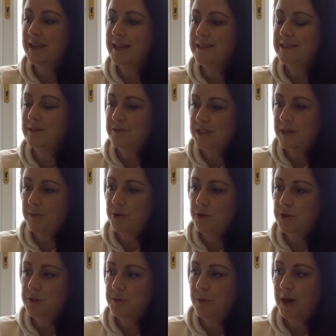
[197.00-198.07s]
is. Every time we
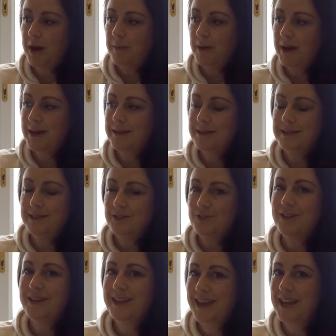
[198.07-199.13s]
go to Primark, it's
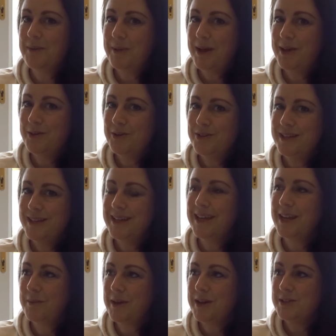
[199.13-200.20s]
literally, can I buy a hoodie?
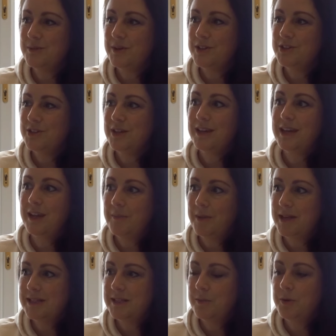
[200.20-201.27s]
Can I buy a sweatshirt? Can I
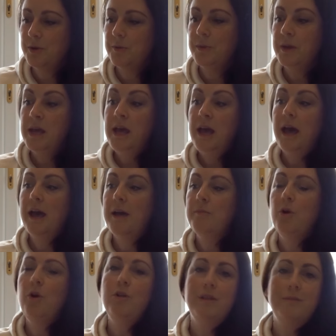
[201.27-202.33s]
buy a zip up?
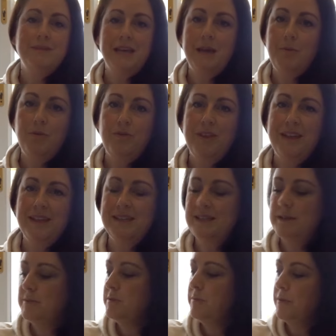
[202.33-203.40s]
All them type of things
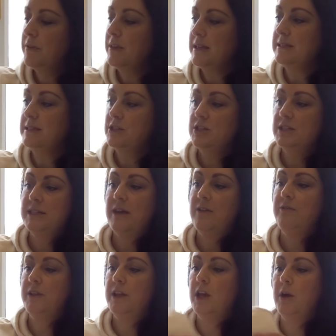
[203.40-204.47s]
seem to be things that she's
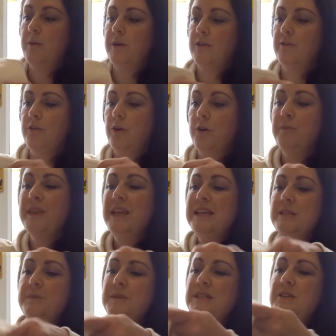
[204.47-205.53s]
definitely going for.
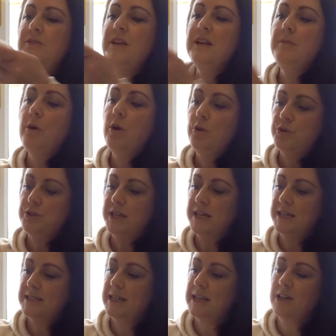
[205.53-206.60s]
Specifically more
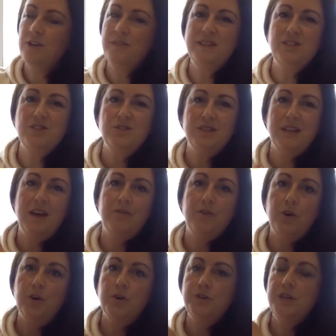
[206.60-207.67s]
hoodies, and I know this doesn't have a
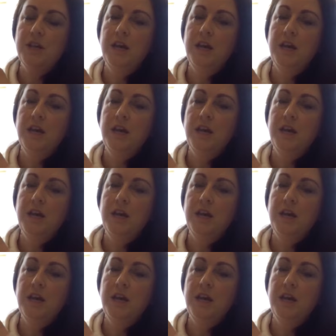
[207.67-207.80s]
hood,